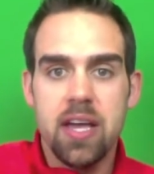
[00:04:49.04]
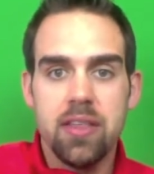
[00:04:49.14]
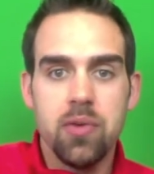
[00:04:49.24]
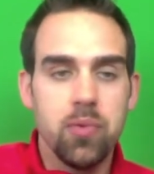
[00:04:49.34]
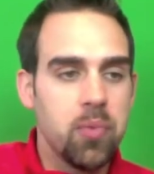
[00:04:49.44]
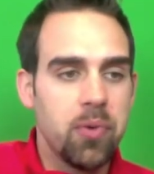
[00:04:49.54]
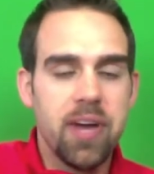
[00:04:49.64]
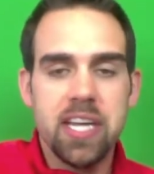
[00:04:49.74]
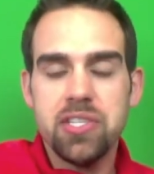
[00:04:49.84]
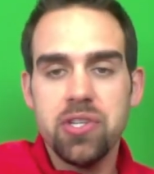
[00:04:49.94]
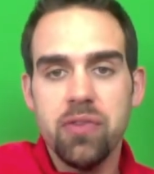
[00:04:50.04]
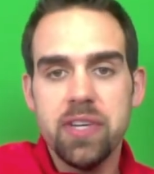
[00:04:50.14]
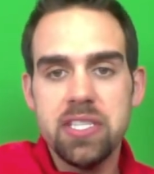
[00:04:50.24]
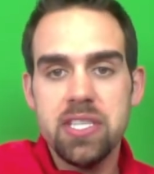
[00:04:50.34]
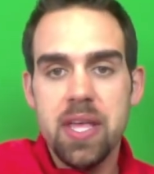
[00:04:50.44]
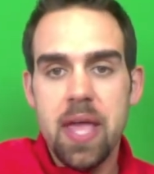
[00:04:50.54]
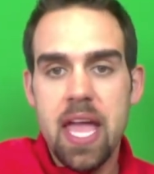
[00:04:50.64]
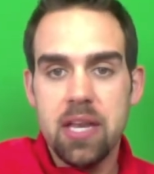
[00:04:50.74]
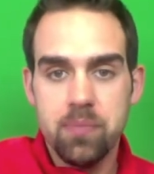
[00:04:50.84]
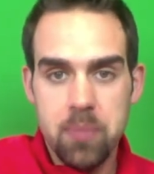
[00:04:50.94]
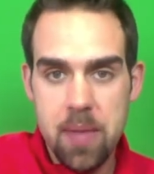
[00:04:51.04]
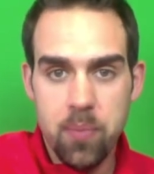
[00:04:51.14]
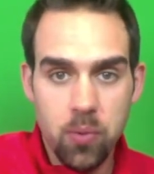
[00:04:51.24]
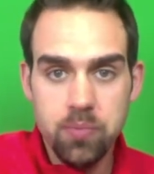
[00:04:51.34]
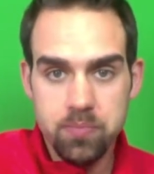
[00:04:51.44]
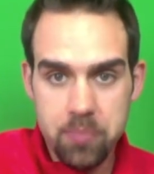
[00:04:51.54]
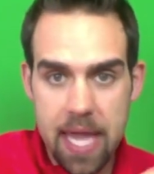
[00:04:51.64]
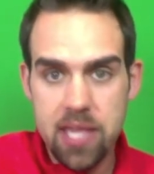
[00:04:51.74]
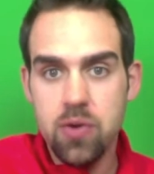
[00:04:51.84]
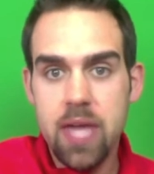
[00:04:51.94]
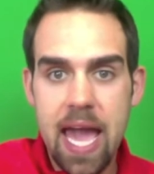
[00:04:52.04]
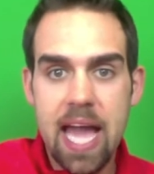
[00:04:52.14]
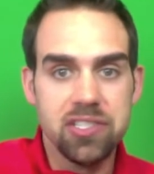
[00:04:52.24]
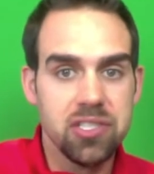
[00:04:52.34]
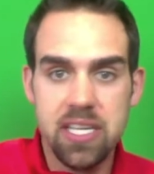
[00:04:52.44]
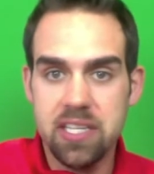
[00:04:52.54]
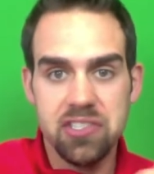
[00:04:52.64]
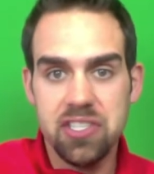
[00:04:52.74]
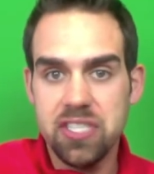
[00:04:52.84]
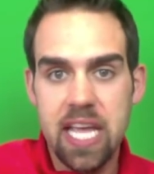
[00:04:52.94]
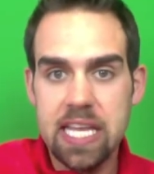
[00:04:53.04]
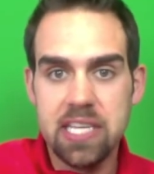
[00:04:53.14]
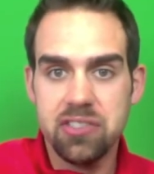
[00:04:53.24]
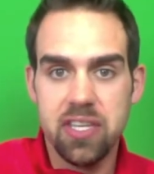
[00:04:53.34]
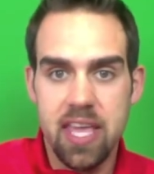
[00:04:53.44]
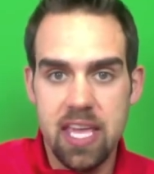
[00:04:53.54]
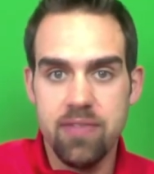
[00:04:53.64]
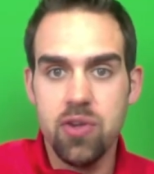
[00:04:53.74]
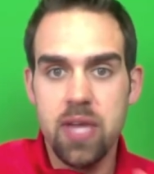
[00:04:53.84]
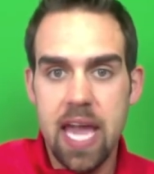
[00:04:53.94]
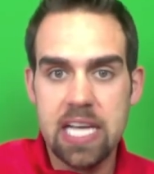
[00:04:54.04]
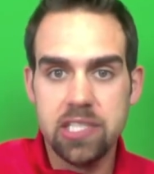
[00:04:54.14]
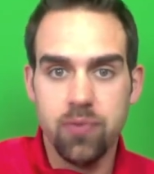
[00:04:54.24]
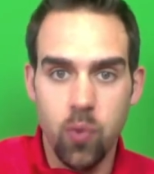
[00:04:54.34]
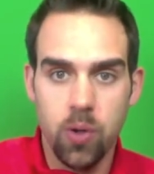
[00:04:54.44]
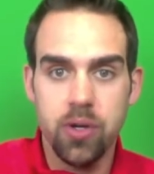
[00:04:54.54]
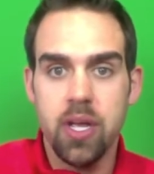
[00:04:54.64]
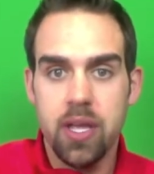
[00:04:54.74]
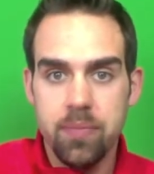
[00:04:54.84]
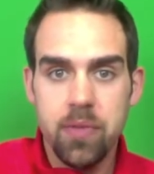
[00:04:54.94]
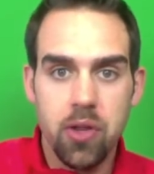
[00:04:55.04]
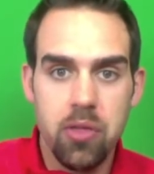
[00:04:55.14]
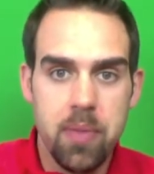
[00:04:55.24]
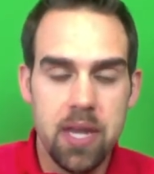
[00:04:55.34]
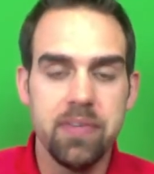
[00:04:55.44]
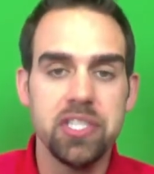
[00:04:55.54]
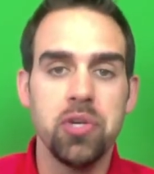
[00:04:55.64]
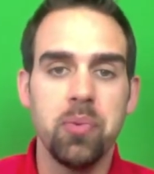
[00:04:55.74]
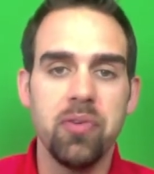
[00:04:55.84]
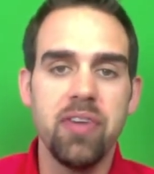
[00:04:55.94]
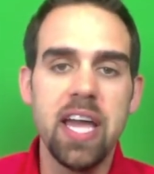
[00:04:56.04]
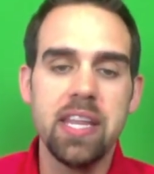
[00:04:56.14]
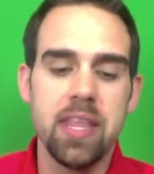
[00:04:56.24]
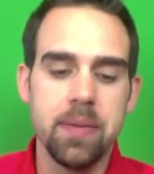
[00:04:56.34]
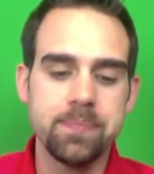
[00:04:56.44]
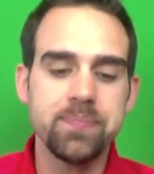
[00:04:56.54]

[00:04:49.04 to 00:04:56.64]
You provide a service and people pay you cash instantaneously. They give you cash for the benefits you provided them.